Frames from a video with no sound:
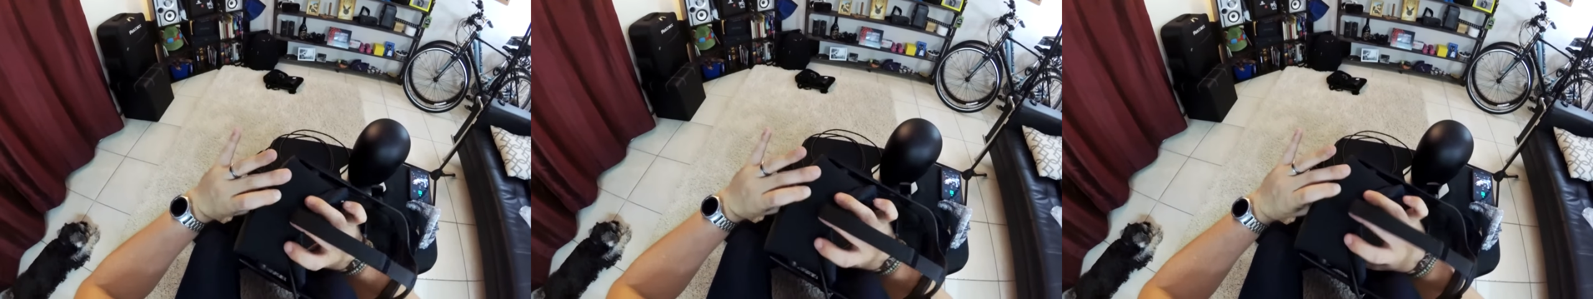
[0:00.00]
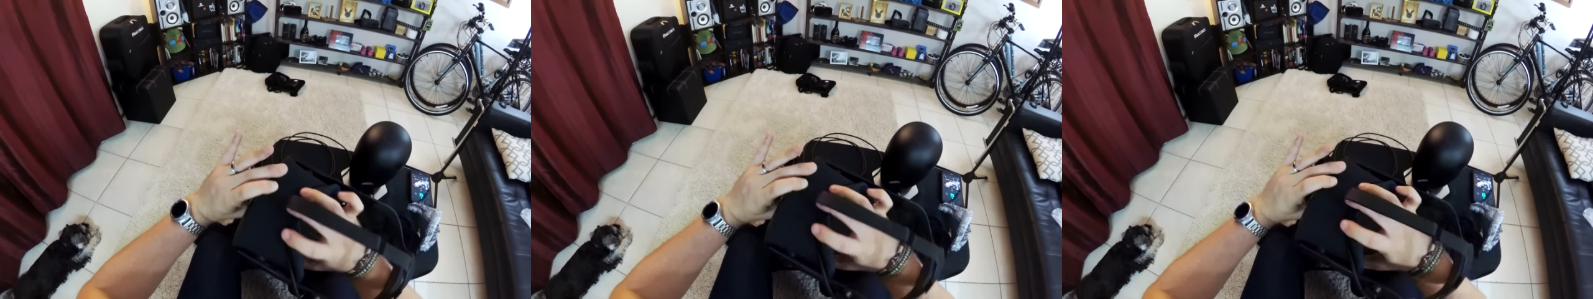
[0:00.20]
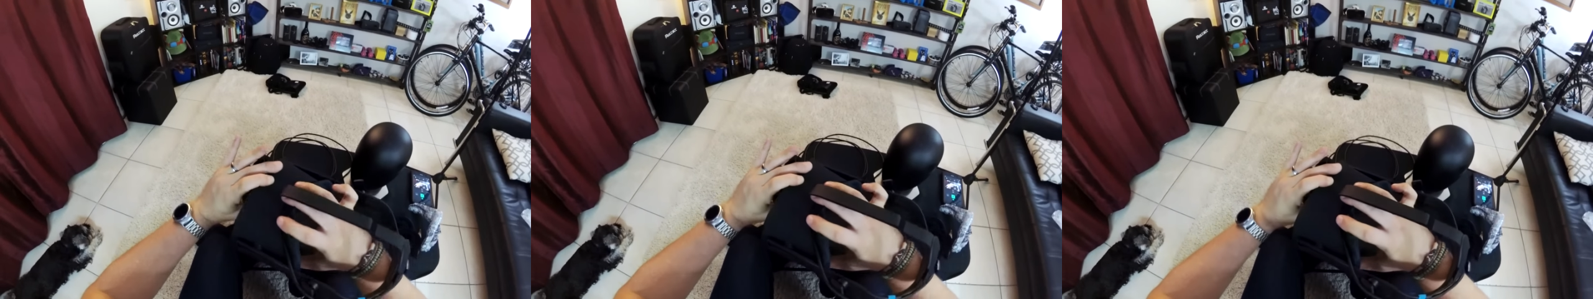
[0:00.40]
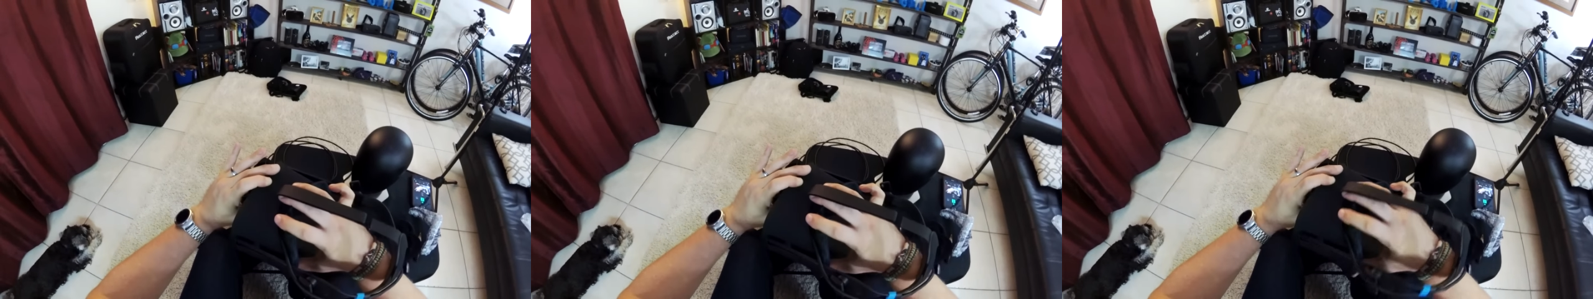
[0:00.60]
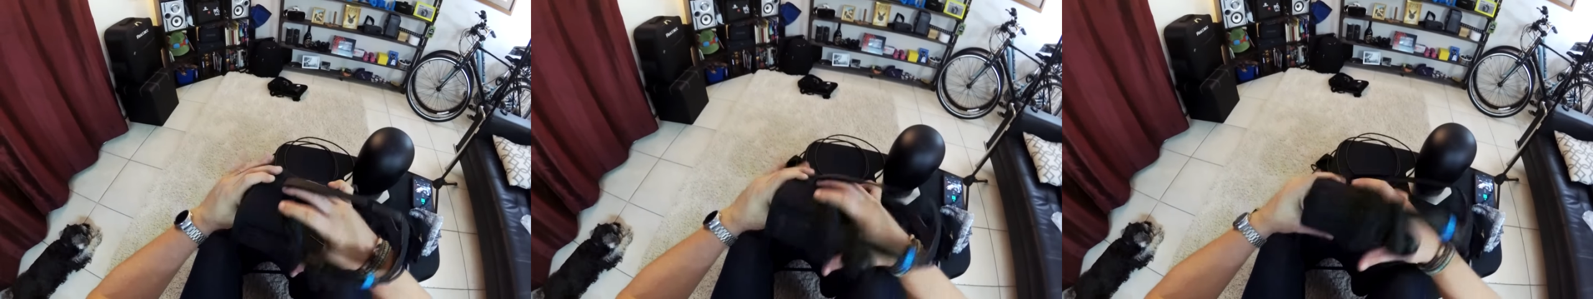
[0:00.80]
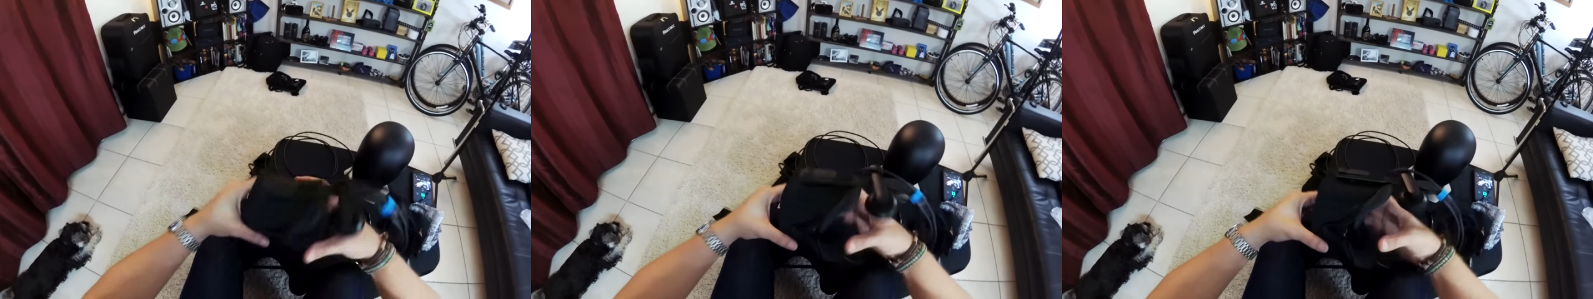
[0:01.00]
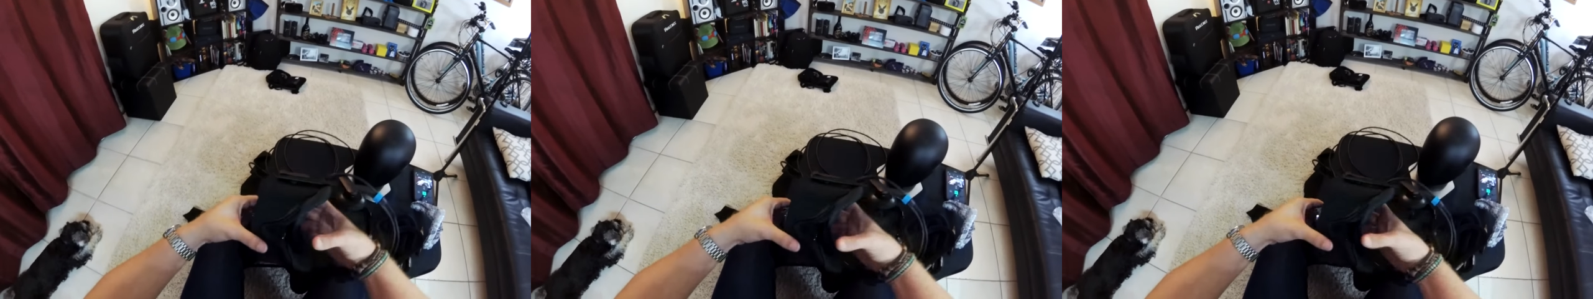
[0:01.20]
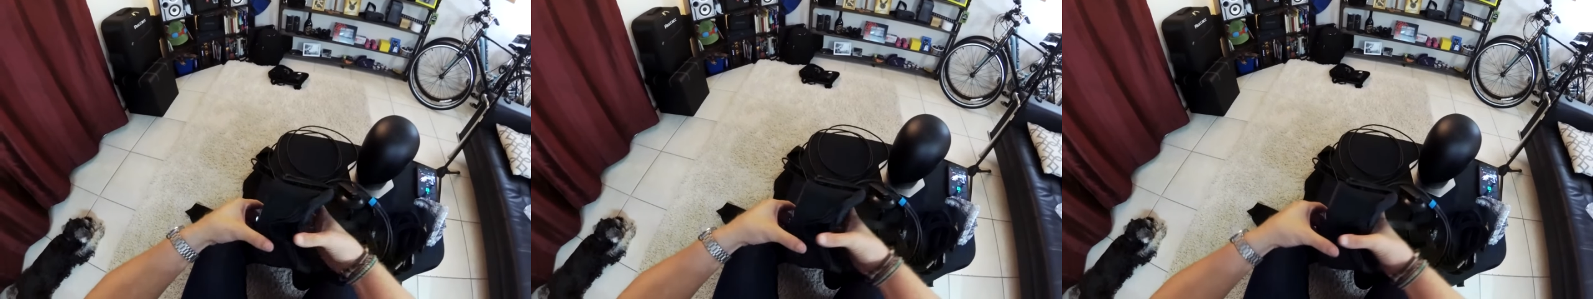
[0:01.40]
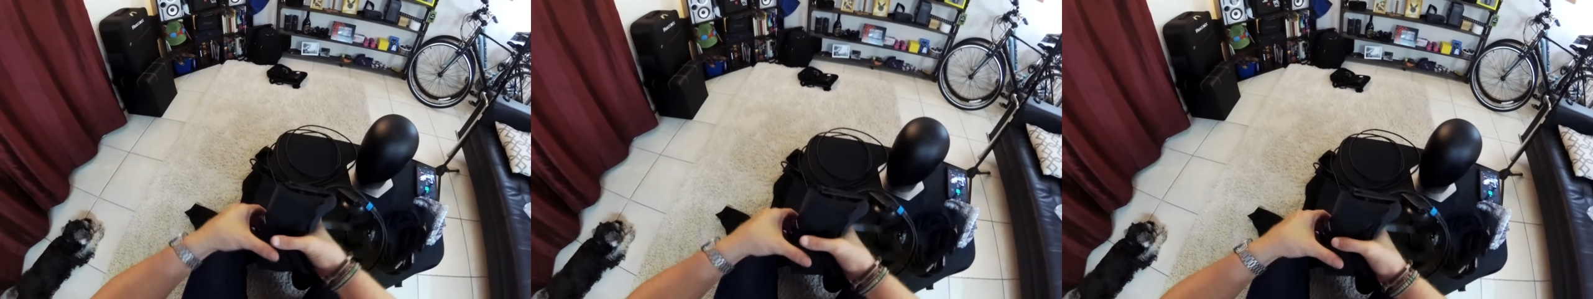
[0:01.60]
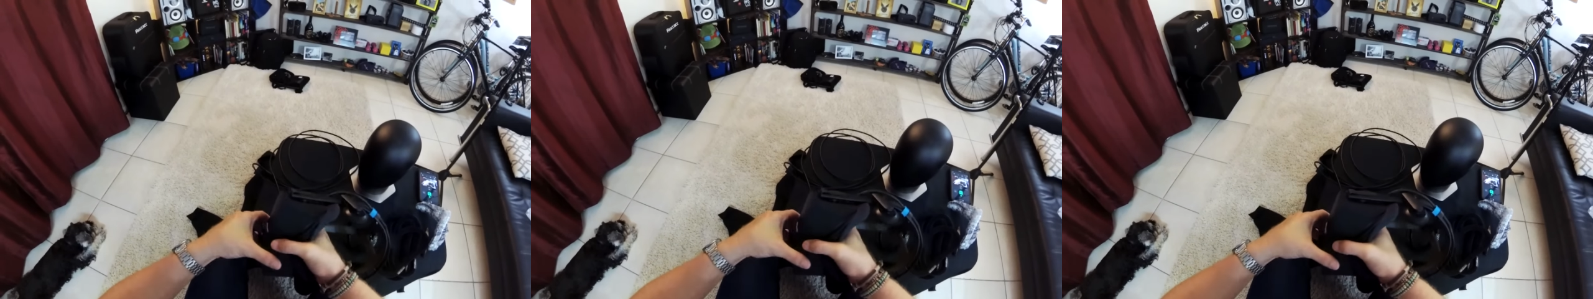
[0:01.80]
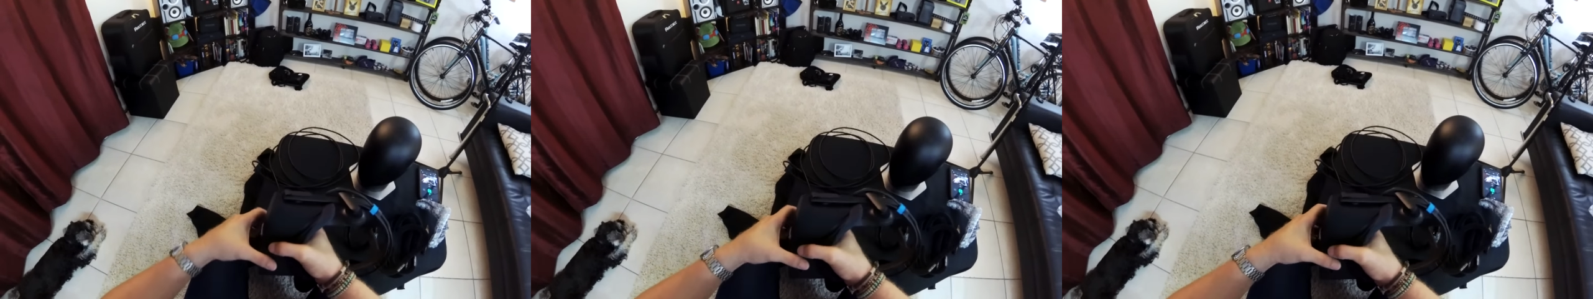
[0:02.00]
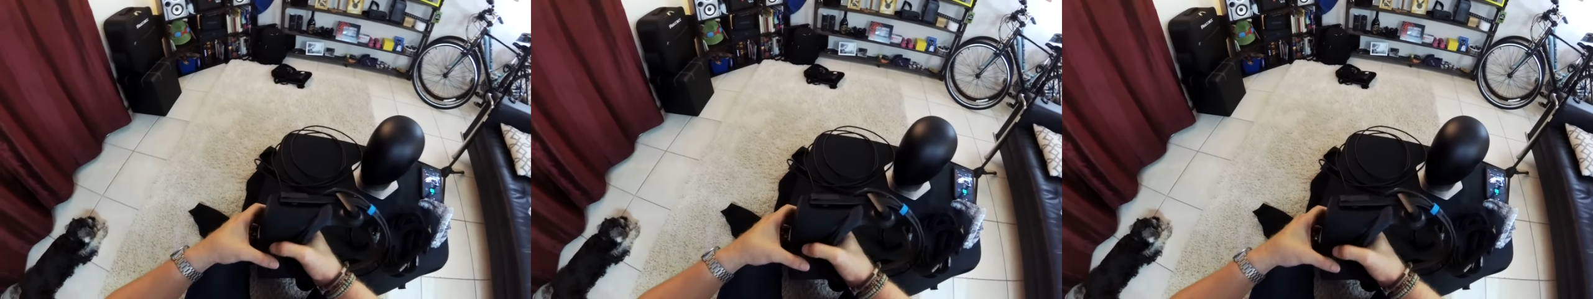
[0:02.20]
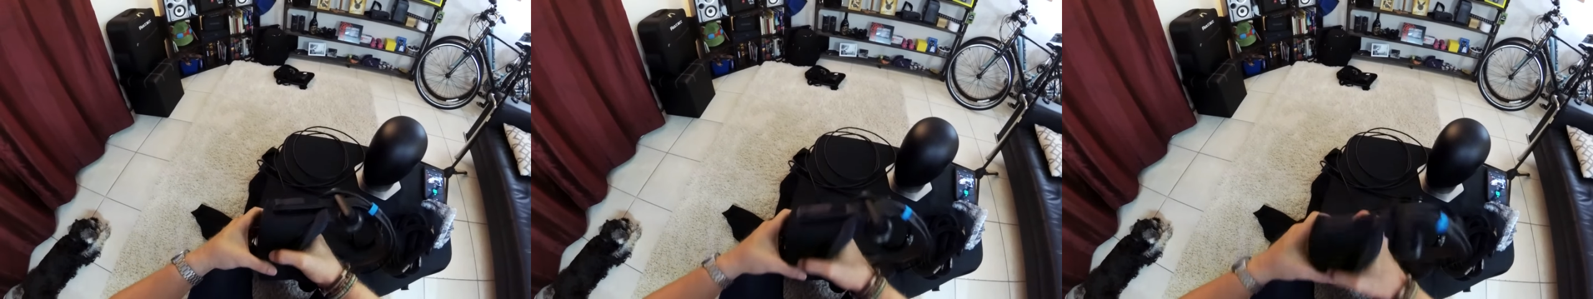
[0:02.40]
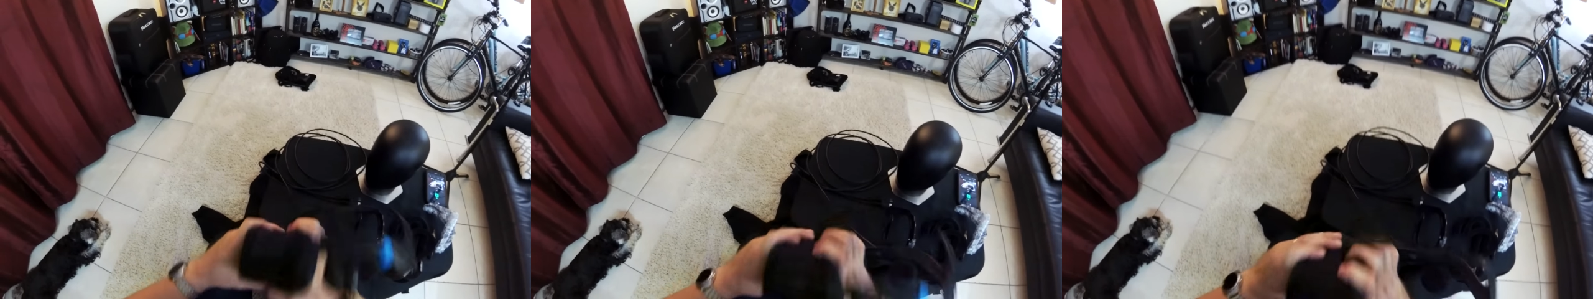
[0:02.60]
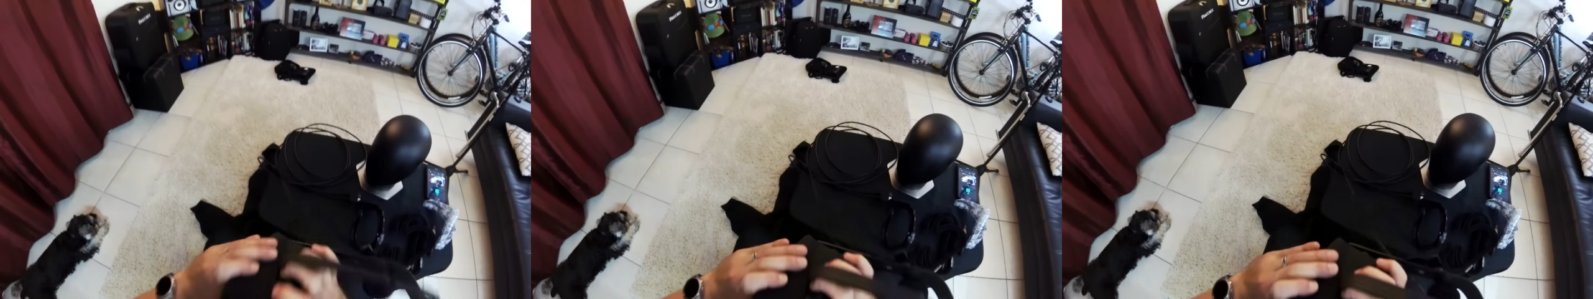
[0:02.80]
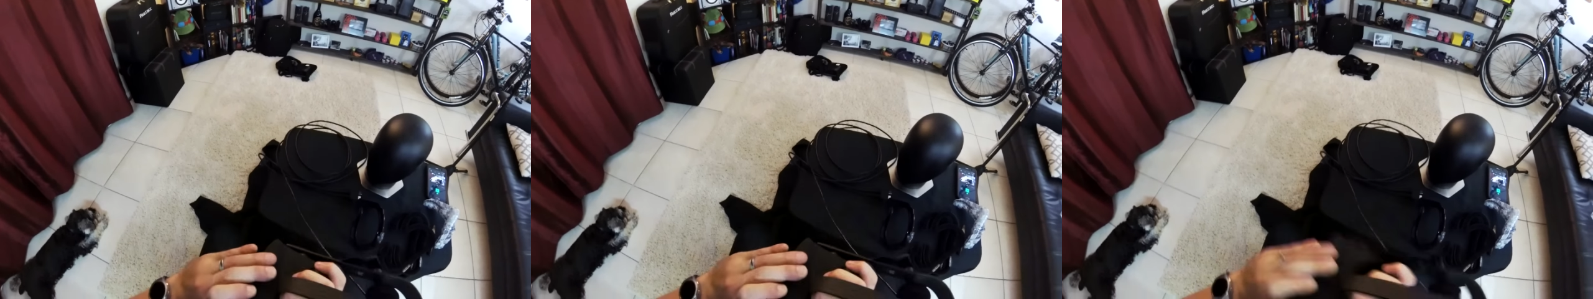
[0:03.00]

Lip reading: (no speaker visible)